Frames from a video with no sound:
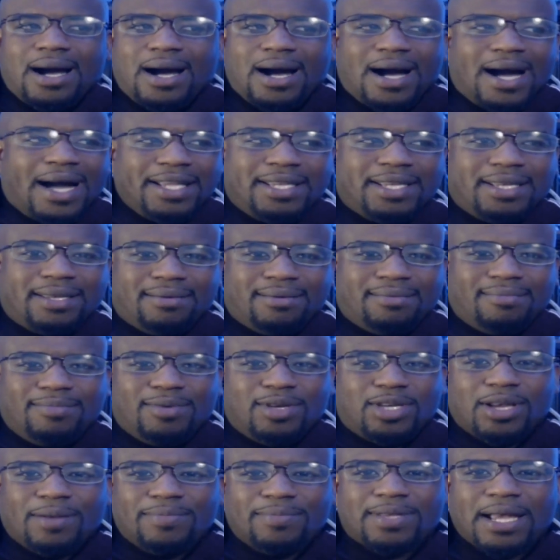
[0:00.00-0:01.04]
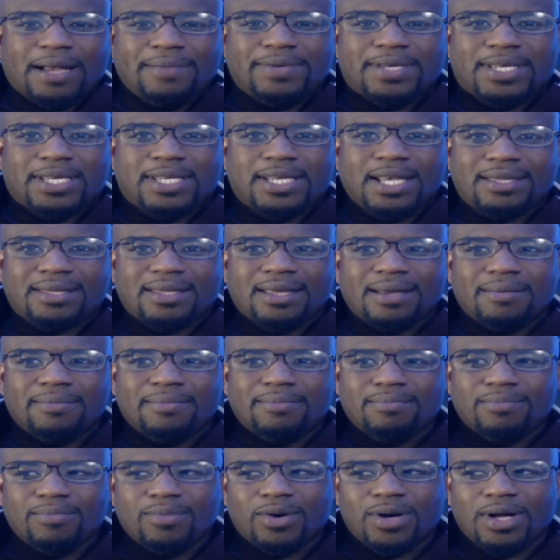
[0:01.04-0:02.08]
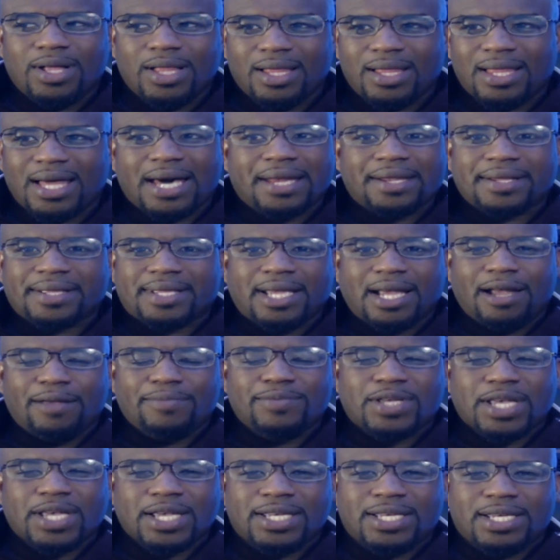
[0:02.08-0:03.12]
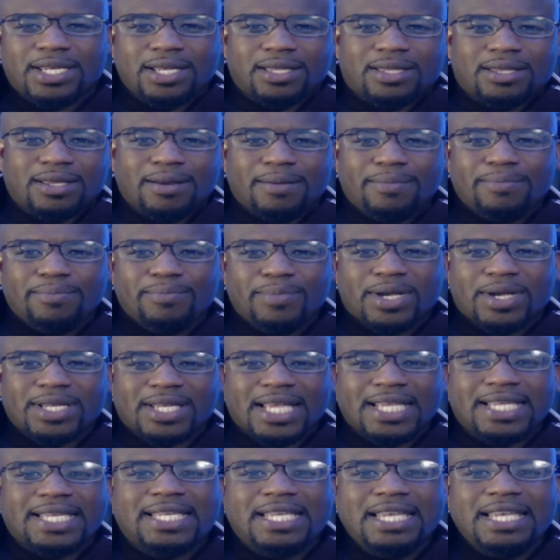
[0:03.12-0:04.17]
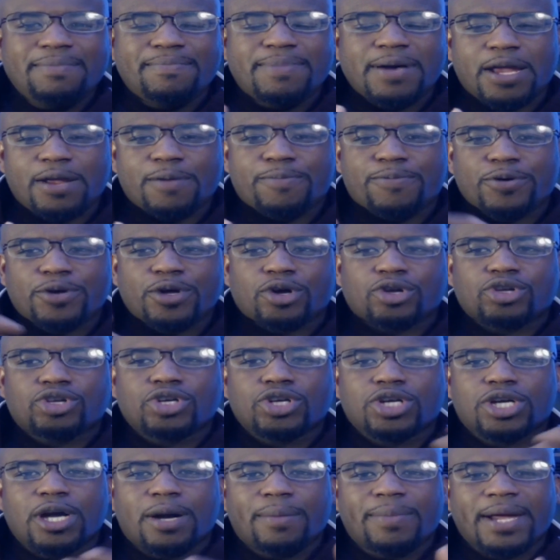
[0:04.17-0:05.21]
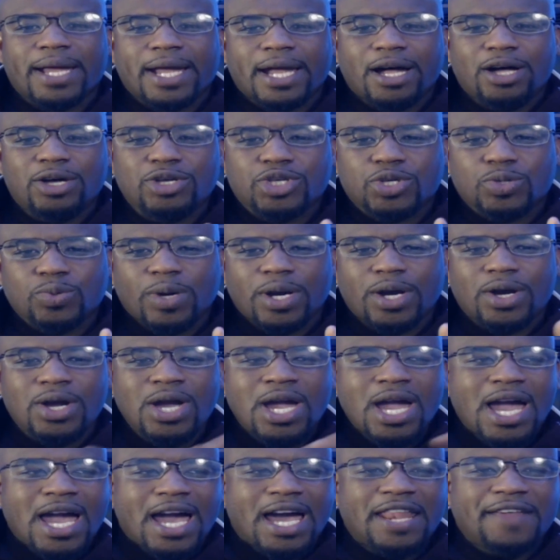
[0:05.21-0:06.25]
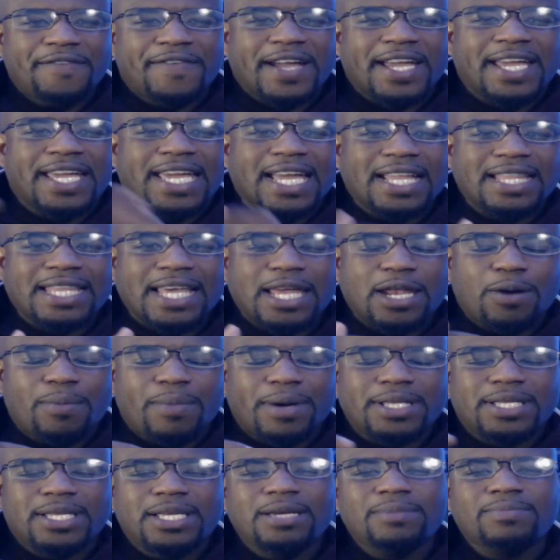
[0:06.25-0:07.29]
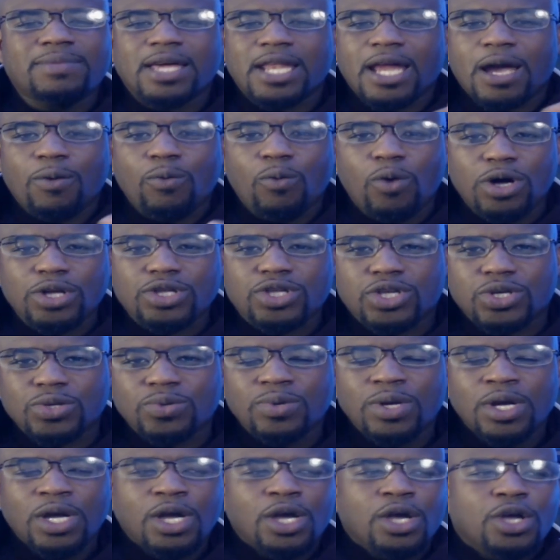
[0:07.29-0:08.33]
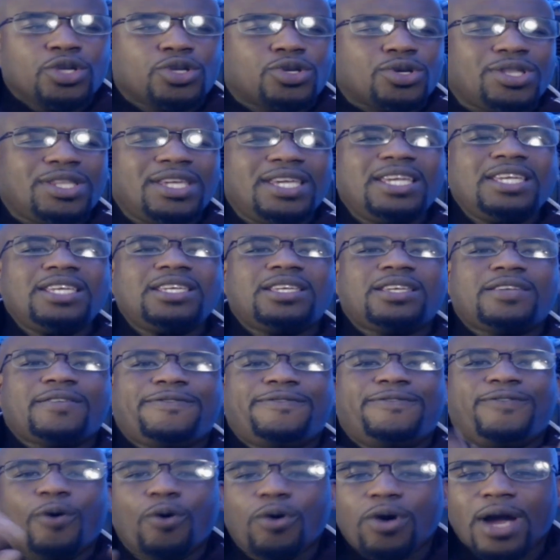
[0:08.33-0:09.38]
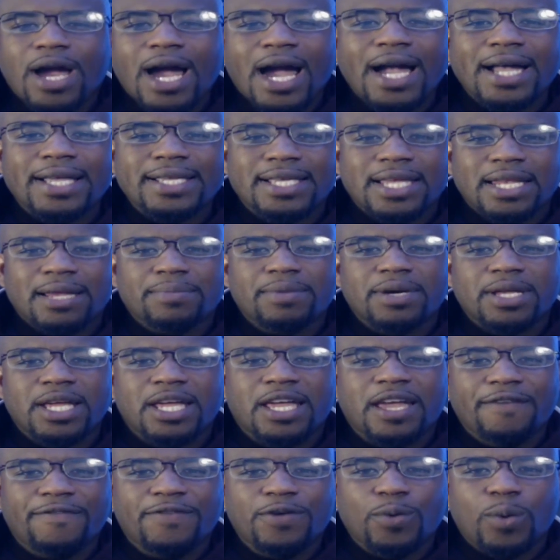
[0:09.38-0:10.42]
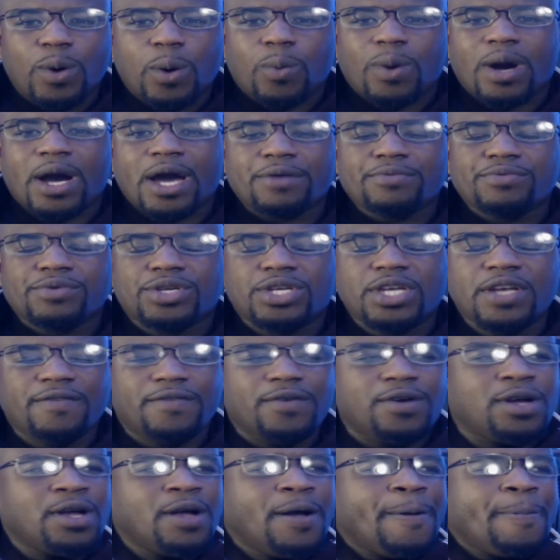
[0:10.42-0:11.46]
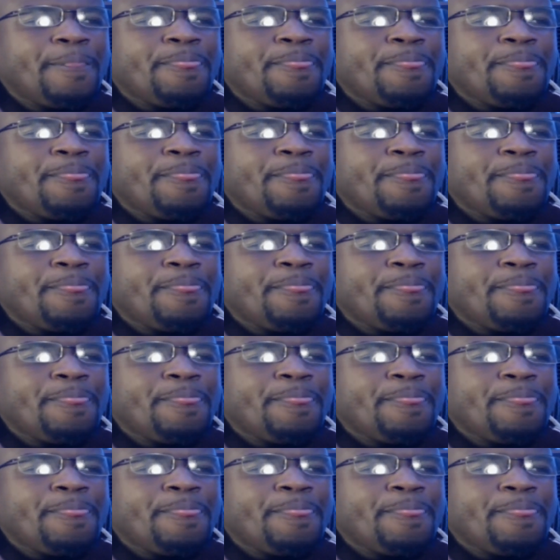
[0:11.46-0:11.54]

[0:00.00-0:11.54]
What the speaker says: I sometimes sit them. A lot of times I sit them because I see better production coming elsewhere, and if I can get that on my team, then I want to. So these 4 guys that I'm going to give you at wide receiver,